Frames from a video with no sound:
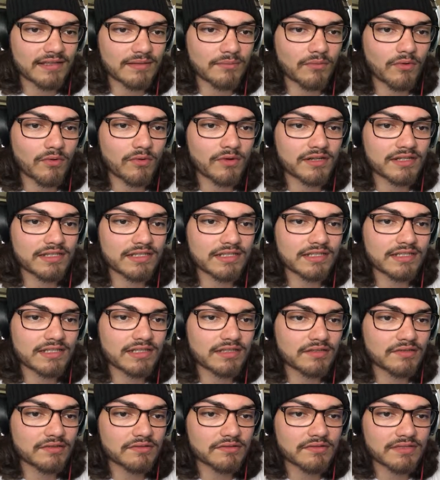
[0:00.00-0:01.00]
more
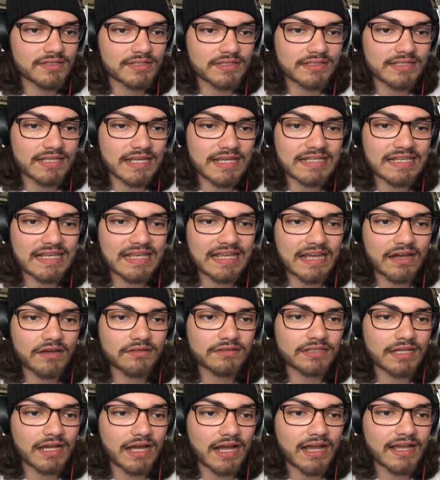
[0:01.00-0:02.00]
EQs and taking
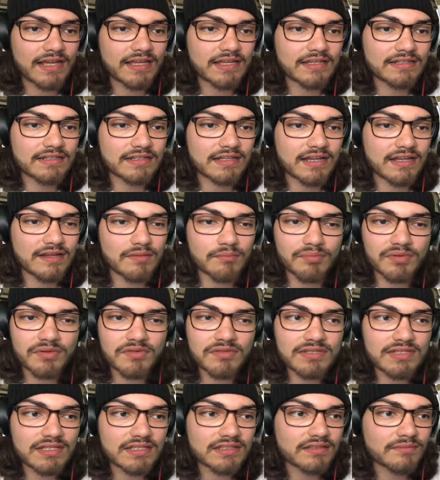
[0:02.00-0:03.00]
out the high end and kind of
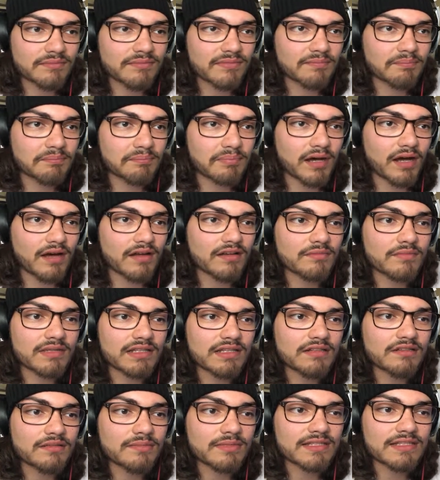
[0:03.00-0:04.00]
boosting the bottom a
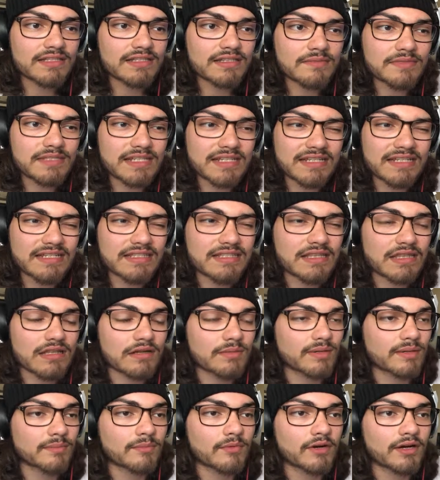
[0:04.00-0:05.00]
little bit, seems like it needs a
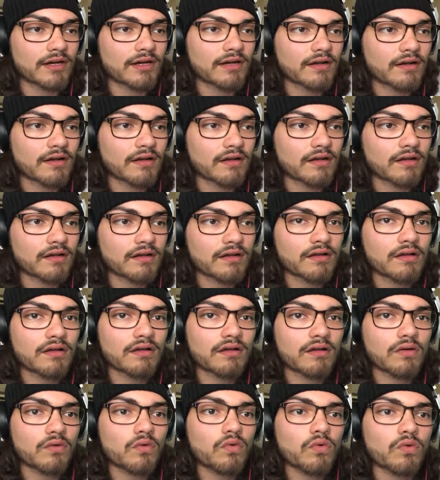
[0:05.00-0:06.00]
little bit more.
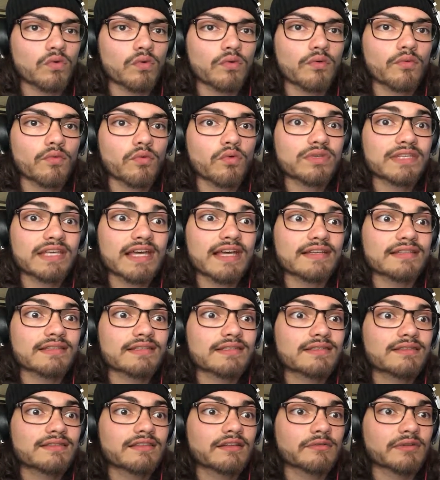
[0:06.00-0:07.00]
Ooh,
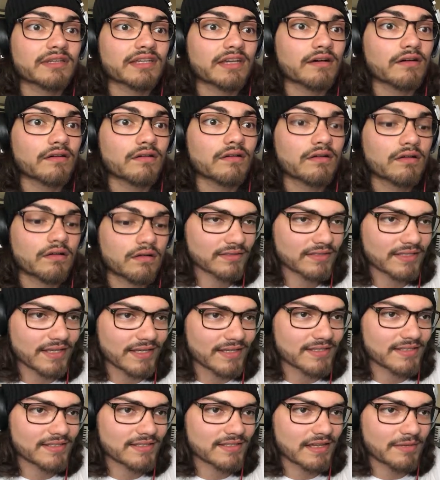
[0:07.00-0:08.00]
yes, there we go.
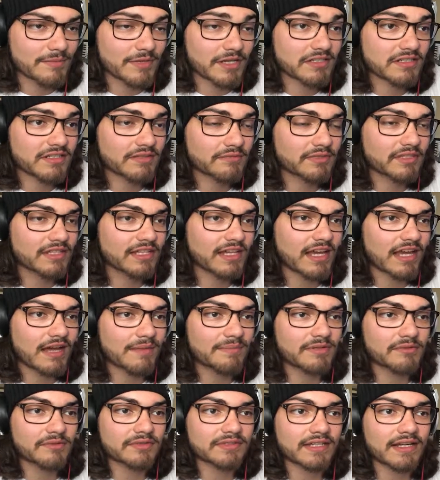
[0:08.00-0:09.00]
Yes, I'm actually really
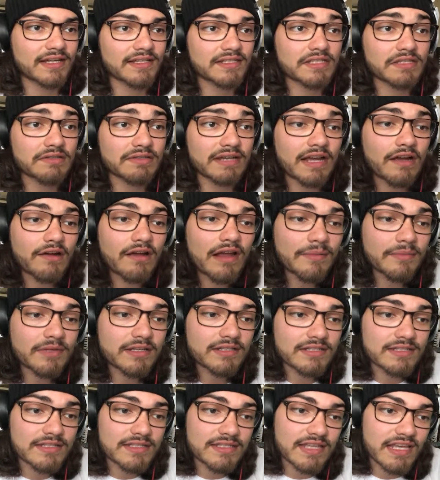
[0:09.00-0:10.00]
happy with that. So now I'm
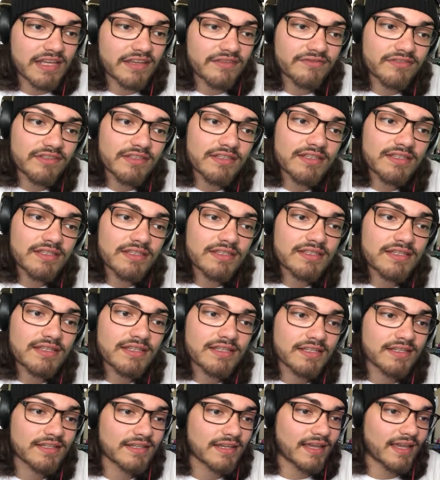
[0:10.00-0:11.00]
gonna save this
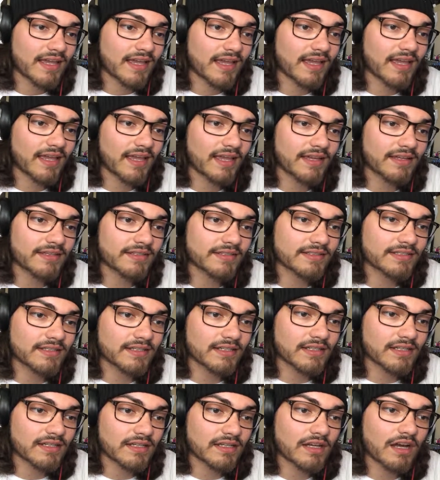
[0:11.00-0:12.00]
and
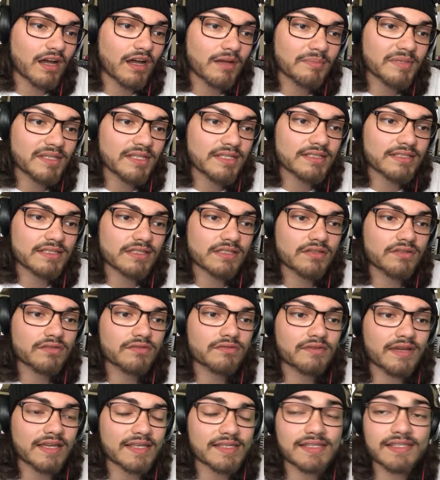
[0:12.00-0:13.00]
copy it
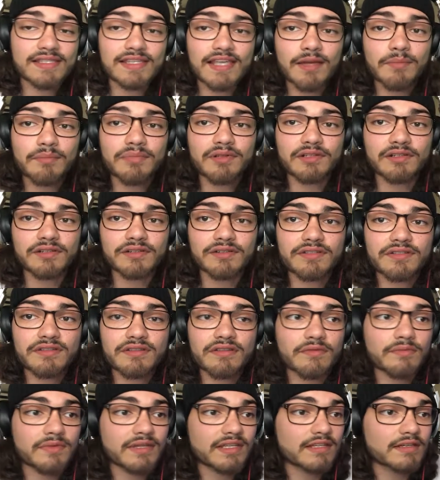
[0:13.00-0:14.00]
to a sampler so
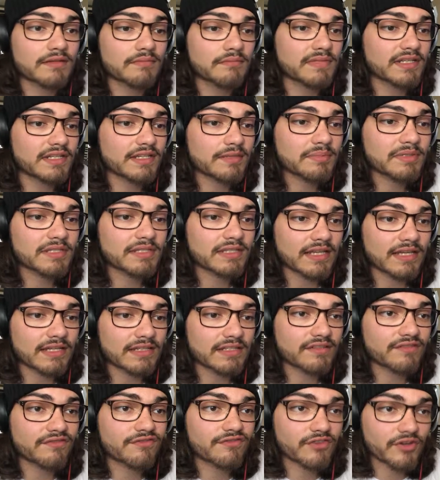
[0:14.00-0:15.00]
that we can manipulate
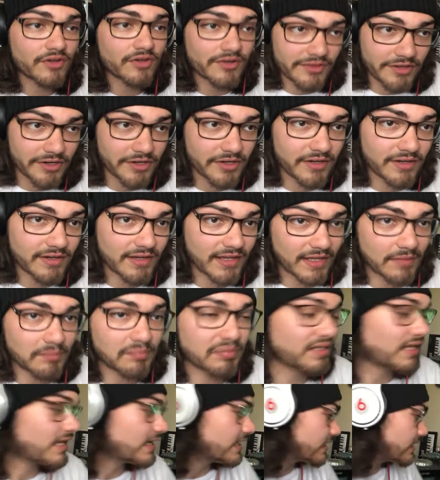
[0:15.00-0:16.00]
it further and
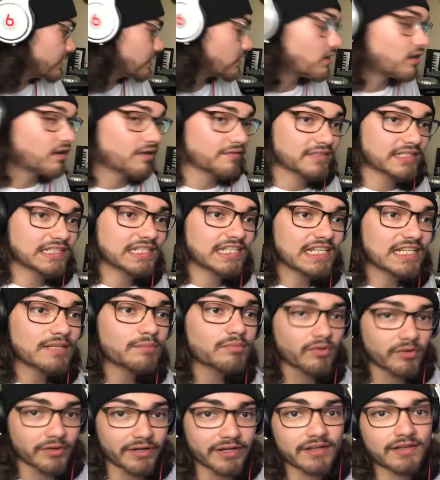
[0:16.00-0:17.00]
play it on the
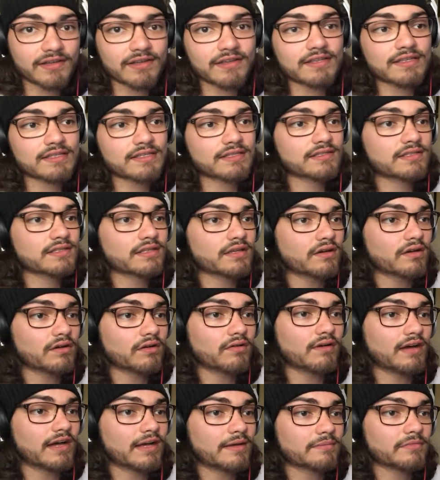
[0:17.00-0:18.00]
keyboard.
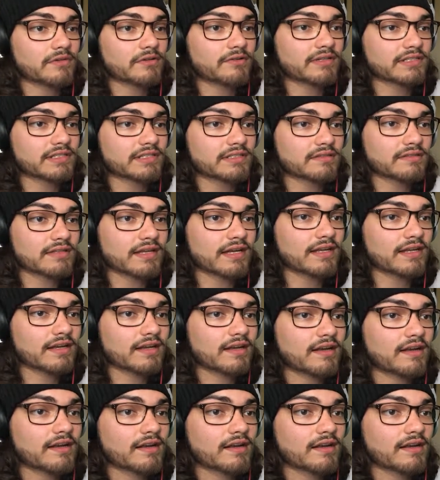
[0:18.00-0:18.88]
So I'm going to do that.